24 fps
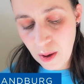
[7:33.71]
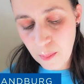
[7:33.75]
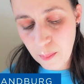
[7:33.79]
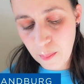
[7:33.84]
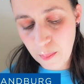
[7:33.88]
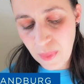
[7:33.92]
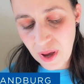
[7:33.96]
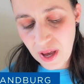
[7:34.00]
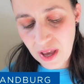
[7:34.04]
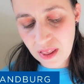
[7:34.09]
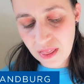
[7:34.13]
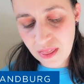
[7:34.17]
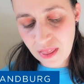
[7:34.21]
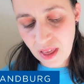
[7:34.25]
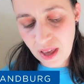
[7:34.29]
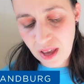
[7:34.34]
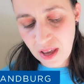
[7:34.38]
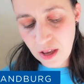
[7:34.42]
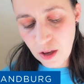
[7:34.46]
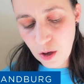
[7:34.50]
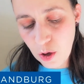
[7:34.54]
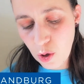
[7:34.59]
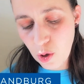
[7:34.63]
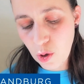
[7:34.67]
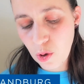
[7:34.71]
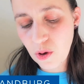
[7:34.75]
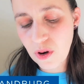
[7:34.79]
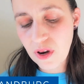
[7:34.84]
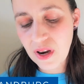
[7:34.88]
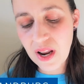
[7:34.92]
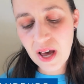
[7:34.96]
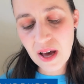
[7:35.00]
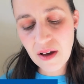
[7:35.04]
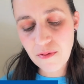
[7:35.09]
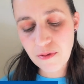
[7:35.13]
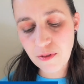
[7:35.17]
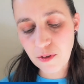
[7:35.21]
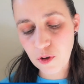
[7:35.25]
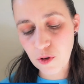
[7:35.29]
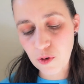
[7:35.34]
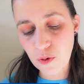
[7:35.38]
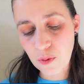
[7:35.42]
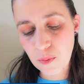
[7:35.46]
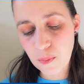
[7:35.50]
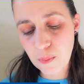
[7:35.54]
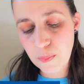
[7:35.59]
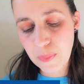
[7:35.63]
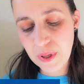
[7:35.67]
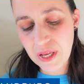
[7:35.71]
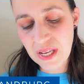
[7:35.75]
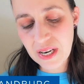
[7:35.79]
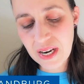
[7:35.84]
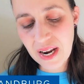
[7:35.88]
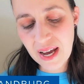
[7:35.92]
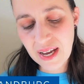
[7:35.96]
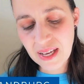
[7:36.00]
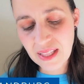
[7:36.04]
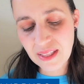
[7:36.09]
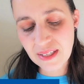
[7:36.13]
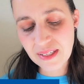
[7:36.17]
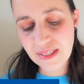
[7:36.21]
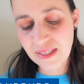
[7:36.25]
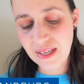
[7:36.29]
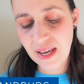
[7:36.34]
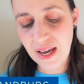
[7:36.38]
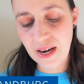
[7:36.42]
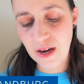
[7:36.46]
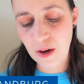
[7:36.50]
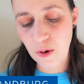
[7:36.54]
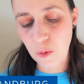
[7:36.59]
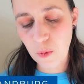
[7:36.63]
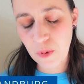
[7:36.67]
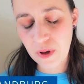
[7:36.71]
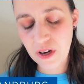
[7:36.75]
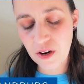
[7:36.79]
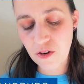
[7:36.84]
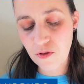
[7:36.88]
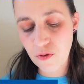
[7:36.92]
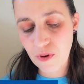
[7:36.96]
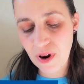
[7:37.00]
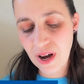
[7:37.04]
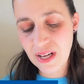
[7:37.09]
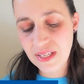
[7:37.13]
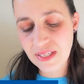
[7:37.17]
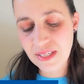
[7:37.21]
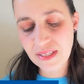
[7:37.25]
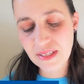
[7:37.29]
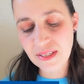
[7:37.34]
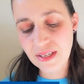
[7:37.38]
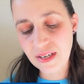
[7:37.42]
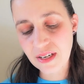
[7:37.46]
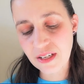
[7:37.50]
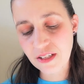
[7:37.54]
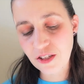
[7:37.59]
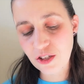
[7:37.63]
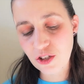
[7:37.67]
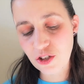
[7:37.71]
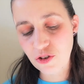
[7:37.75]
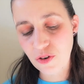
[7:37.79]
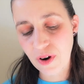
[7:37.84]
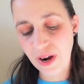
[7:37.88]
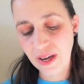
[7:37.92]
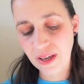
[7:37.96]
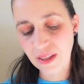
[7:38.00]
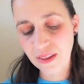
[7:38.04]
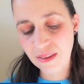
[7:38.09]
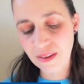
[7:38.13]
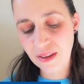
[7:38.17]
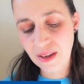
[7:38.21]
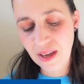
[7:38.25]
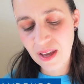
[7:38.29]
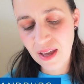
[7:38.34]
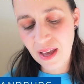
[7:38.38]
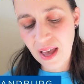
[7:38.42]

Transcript: May they who love you be like the sun when it rises in its strength.